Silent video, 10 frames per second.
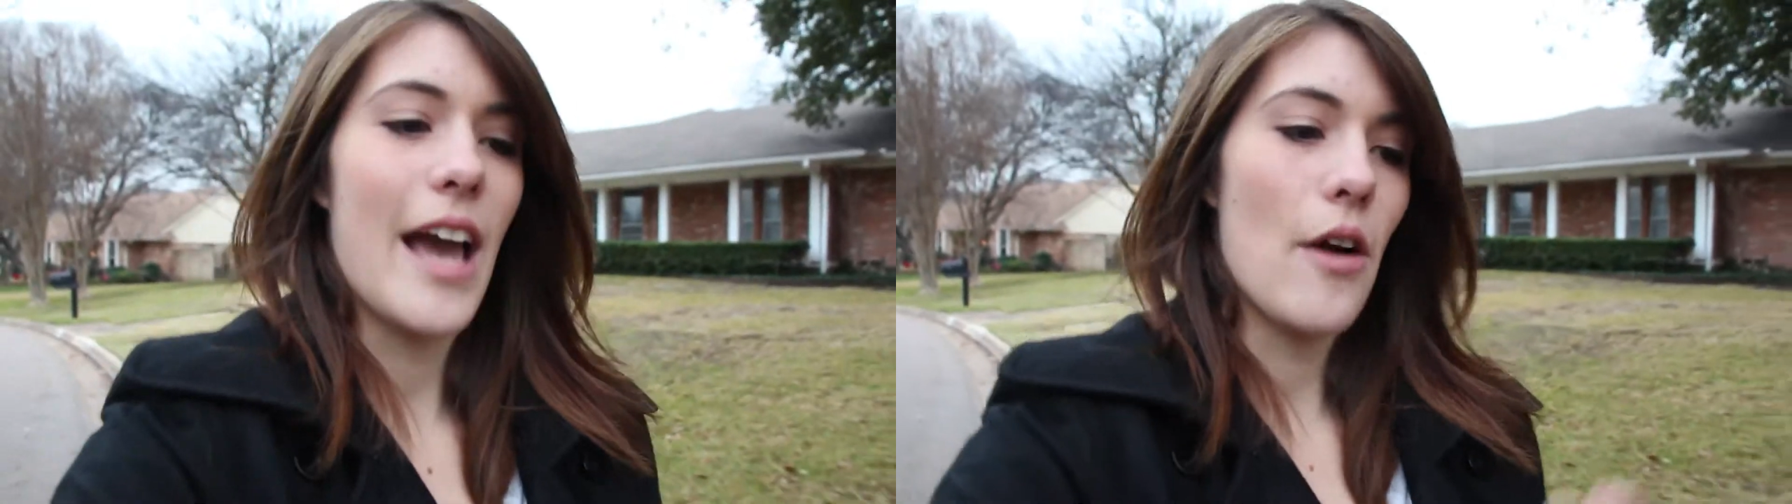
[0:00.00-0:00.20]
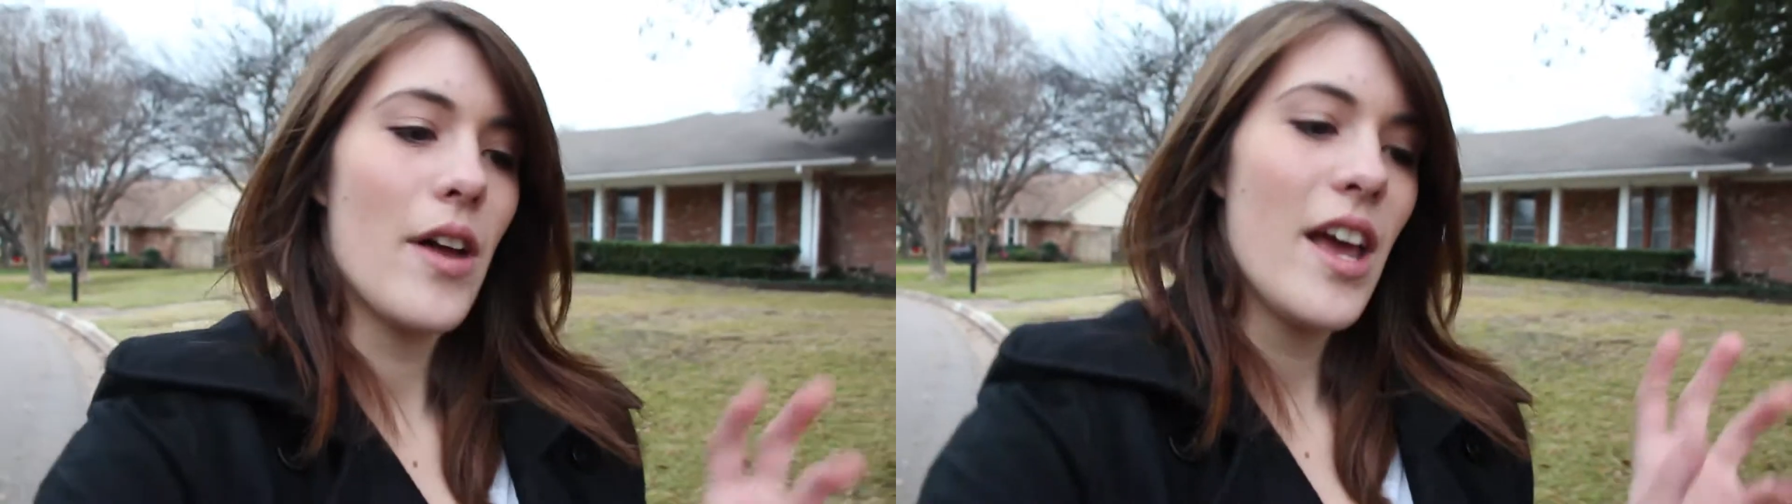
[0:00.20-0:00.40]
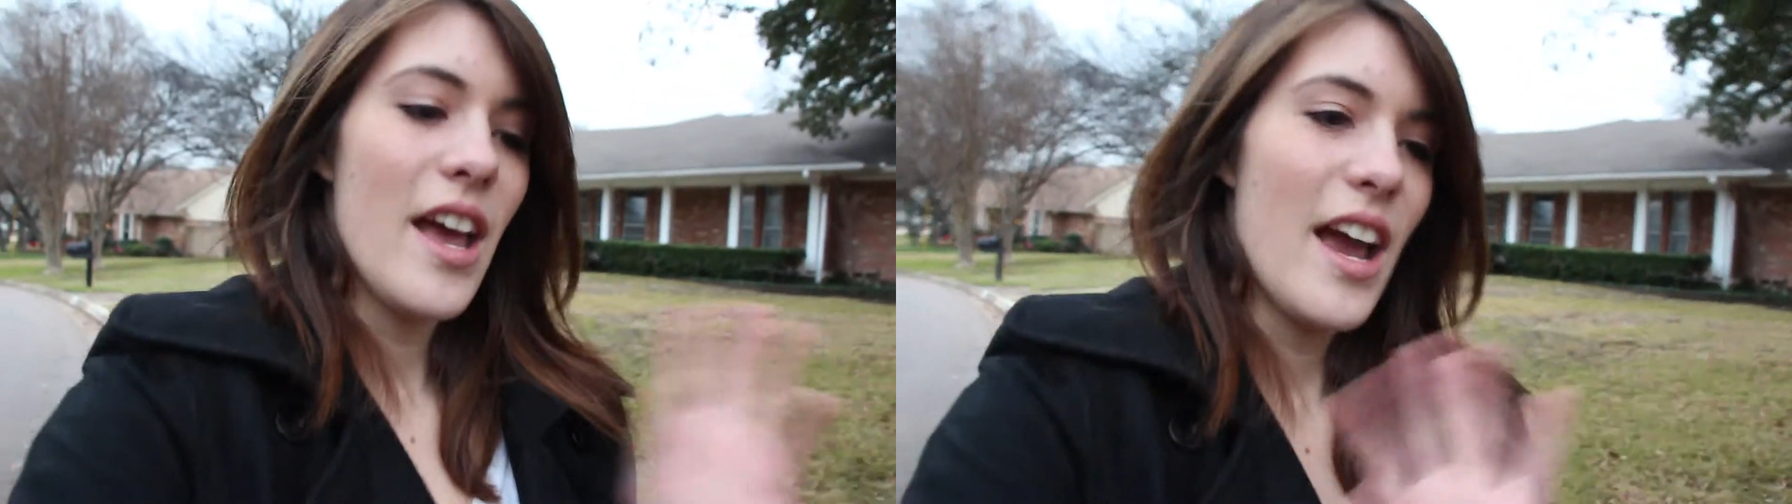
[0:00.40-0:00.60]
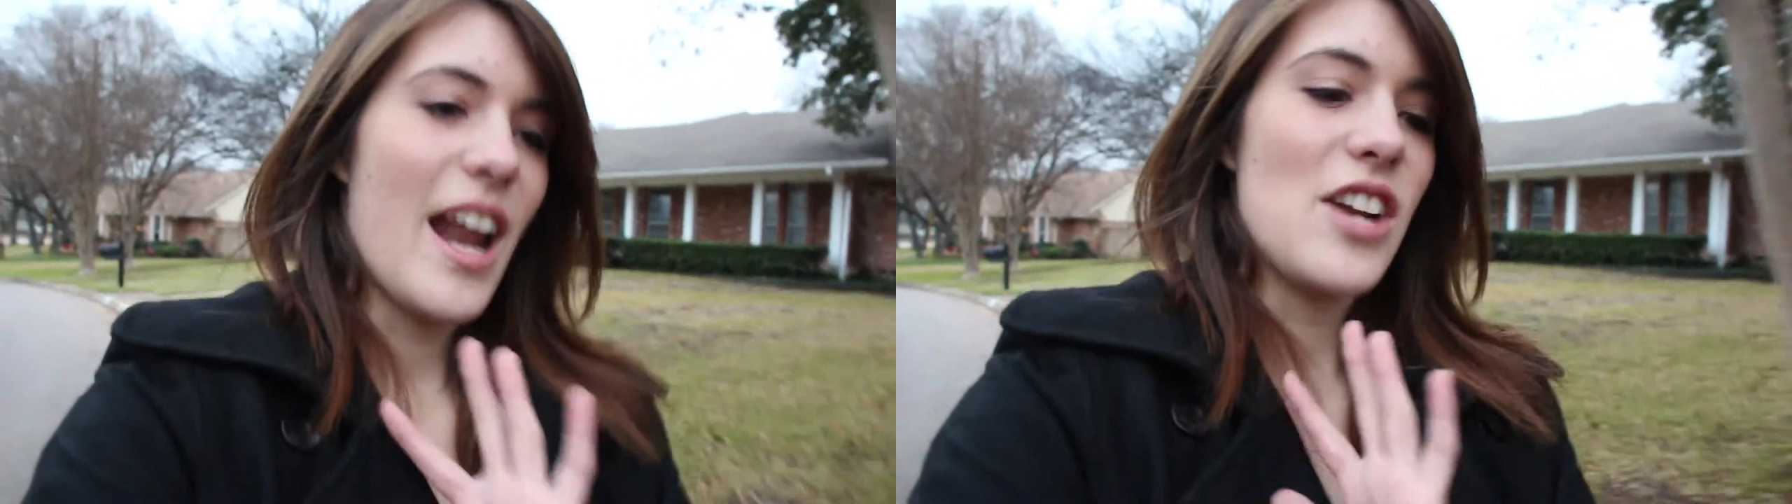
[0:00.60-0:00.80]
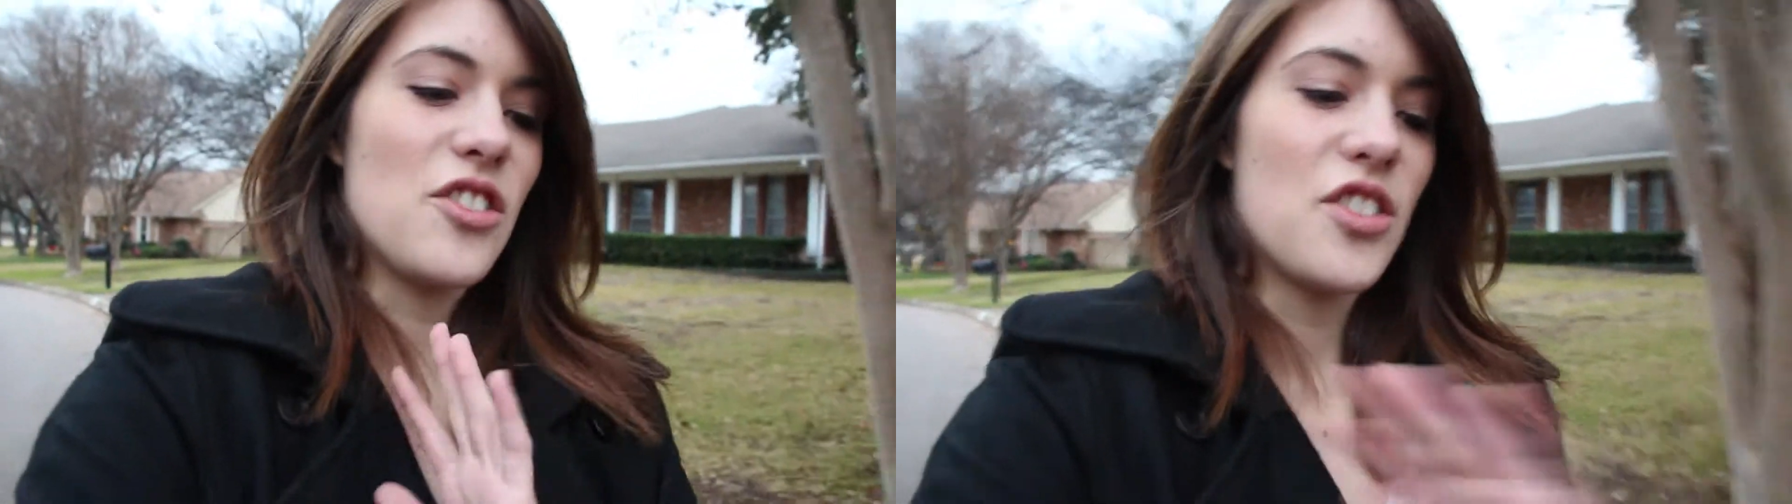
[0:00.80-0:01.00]
out,
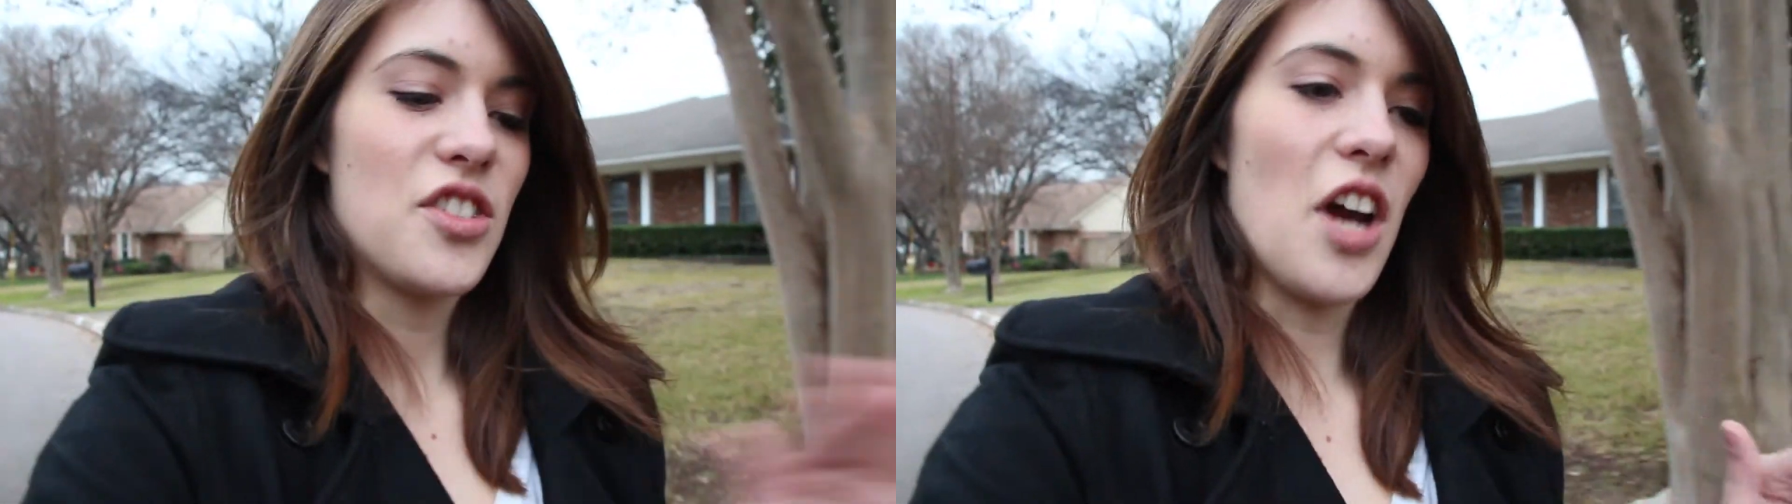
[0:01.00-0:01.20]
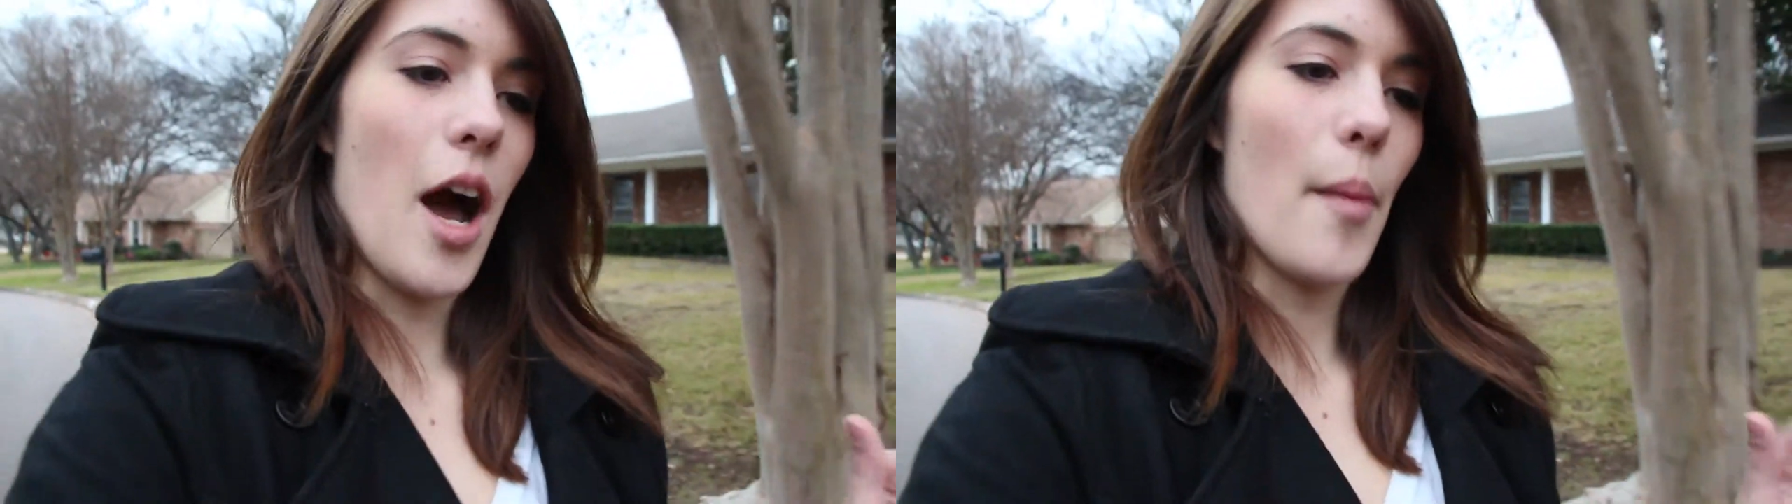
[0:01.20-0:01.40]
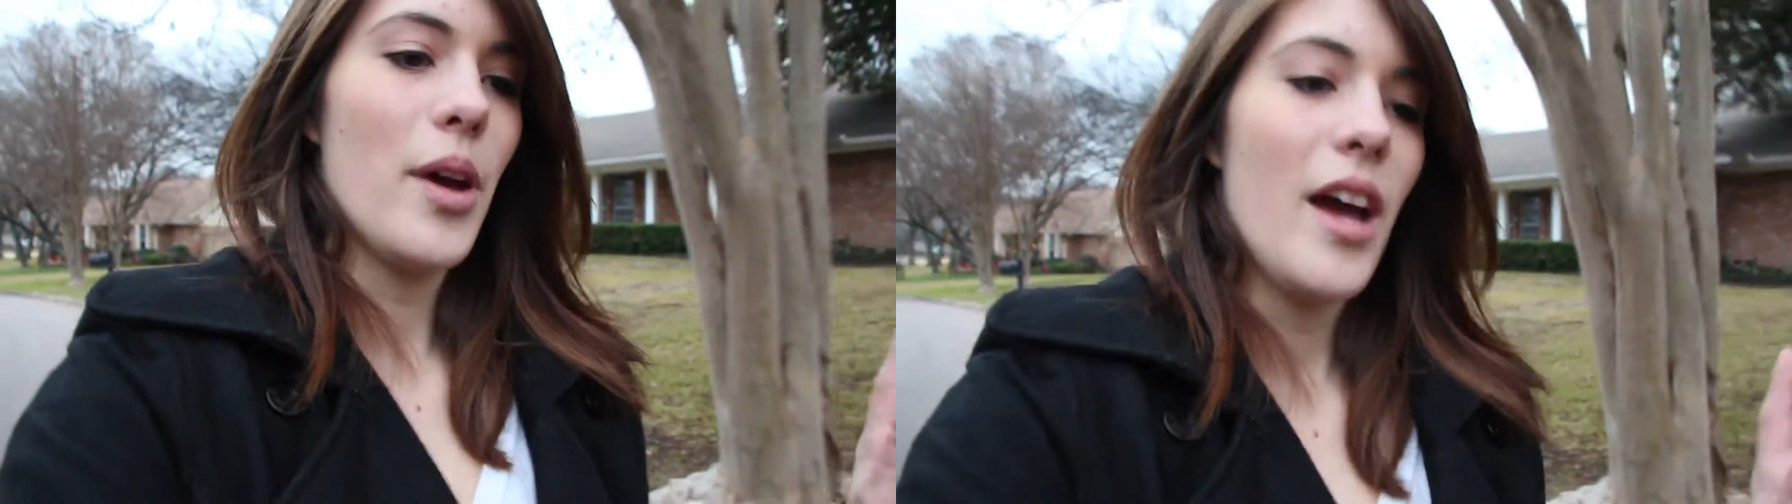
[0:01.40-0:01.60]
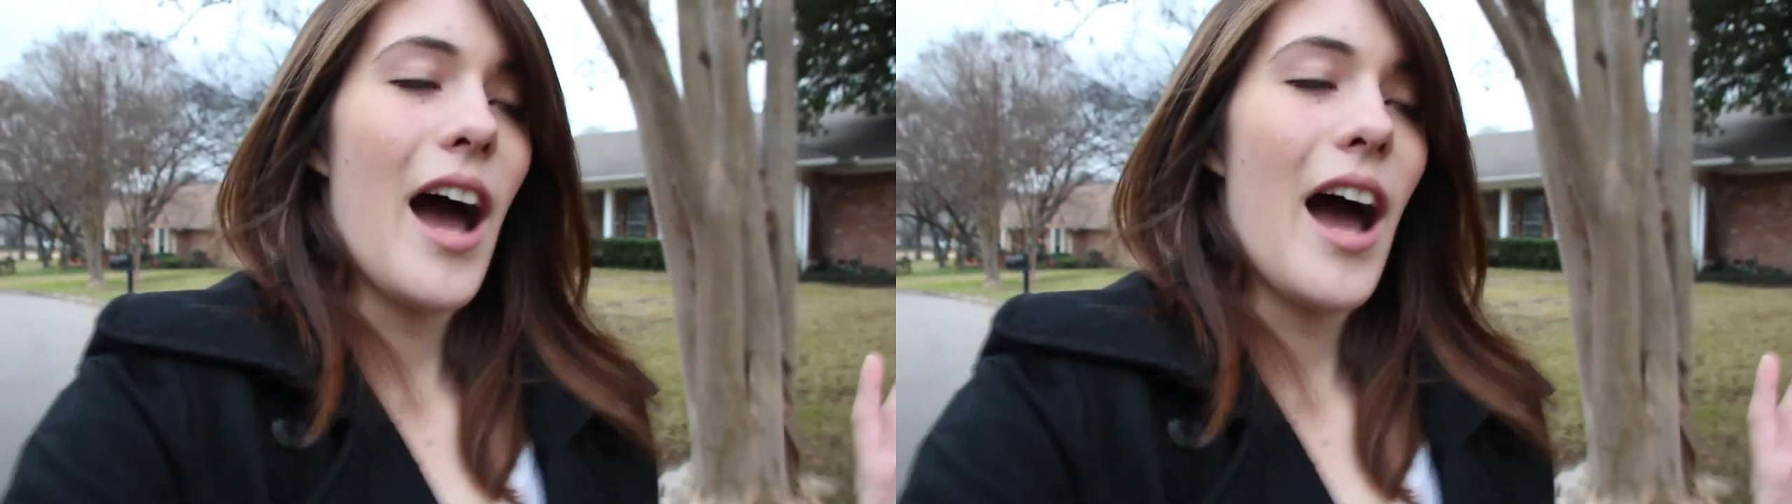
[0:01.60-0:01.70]
and I just stop.